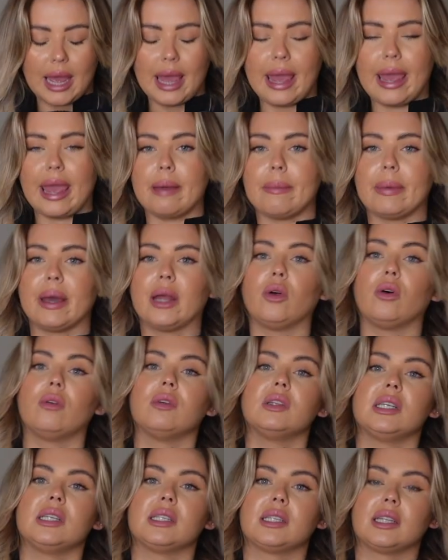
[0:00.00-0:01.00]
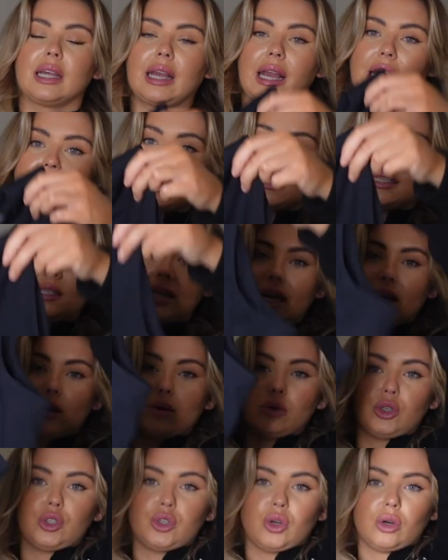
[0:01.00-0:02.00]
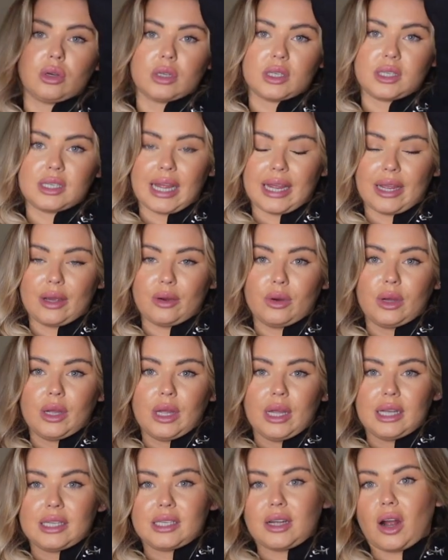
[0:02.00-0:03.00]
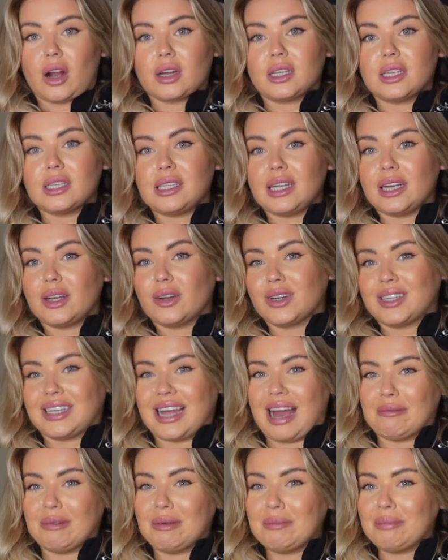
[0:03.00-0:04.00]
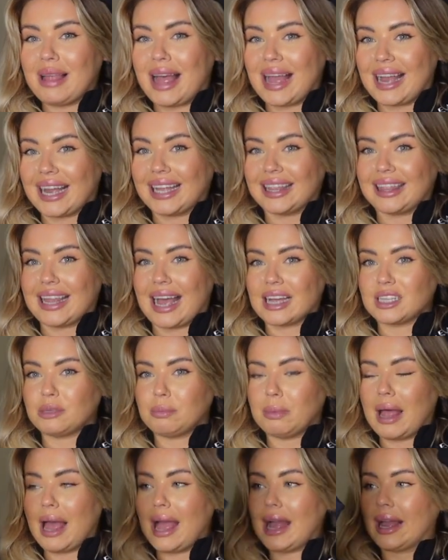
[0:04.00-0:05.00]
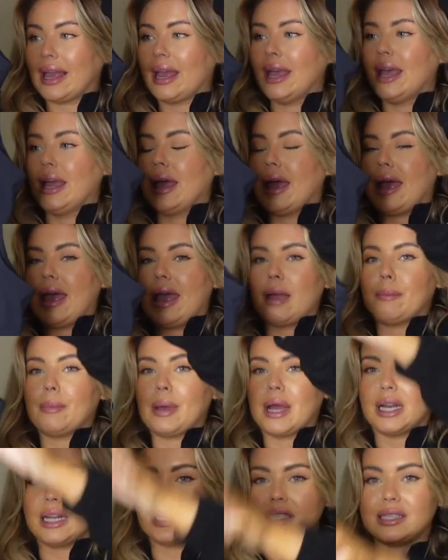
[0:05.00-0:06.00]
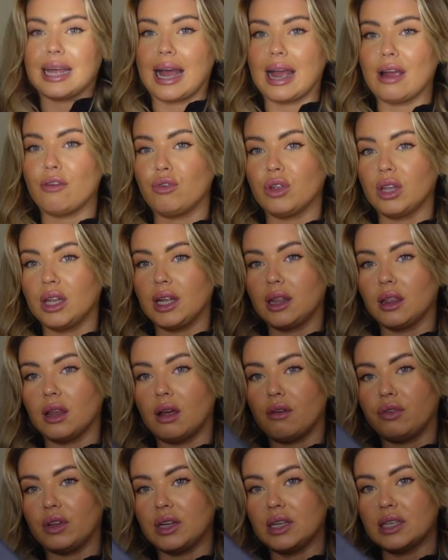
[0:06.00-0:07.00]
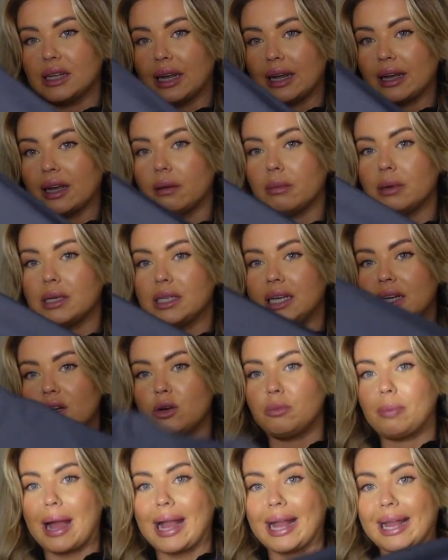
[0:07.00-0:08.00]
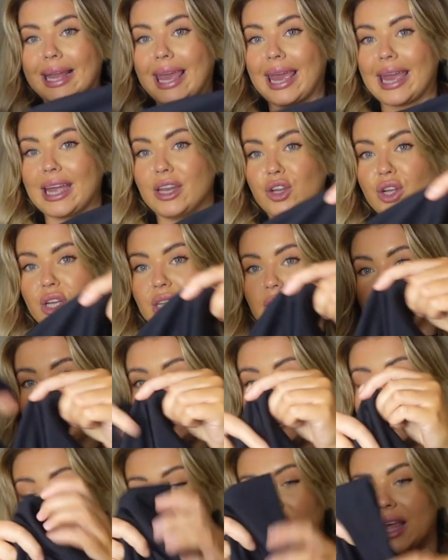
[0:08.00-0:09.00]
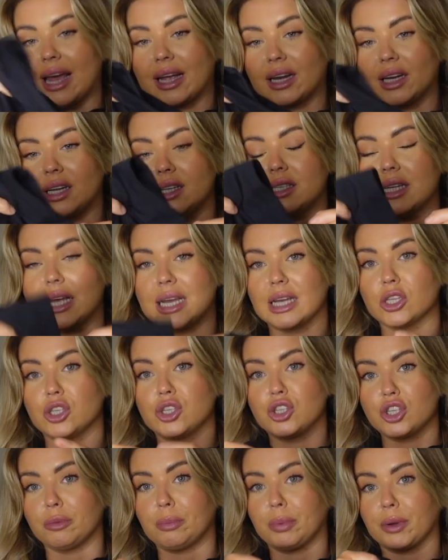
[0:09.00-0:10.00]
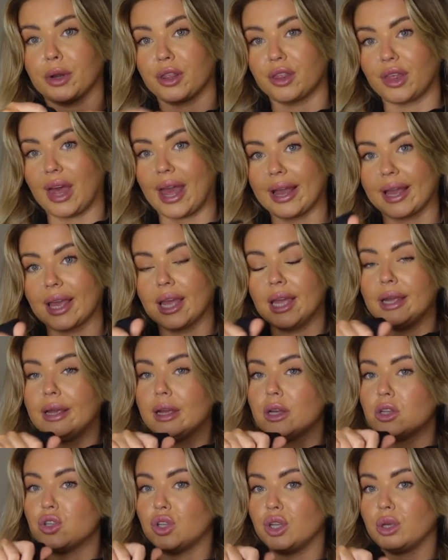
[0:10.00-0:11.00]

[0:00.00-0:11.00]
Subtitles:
And obviously it's the kind of cycle shot style. It's hard to see because I'm in black and that's black. And it's that really lovely slinky material. But again, you can see the thickness. It is super thick. So